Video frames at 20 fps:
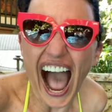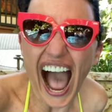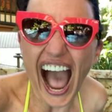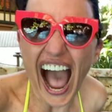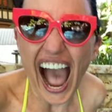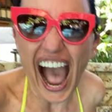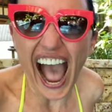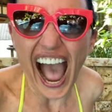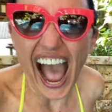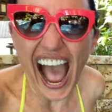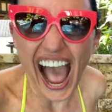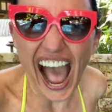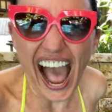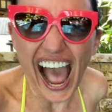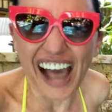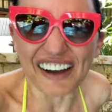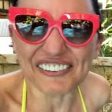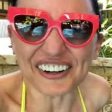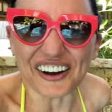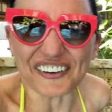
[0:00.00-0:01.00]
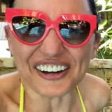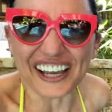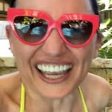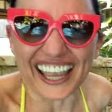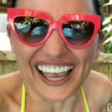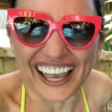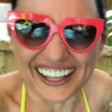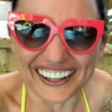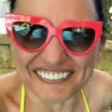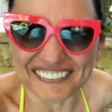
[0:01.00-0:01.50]
Ah, I'm going
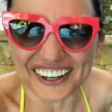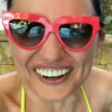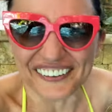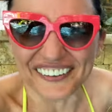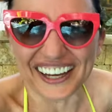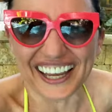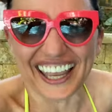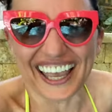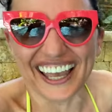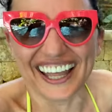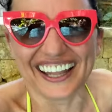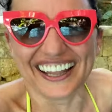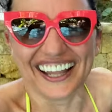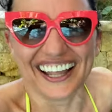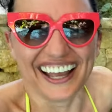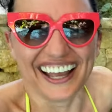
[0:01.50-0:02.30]
in, I'm going in.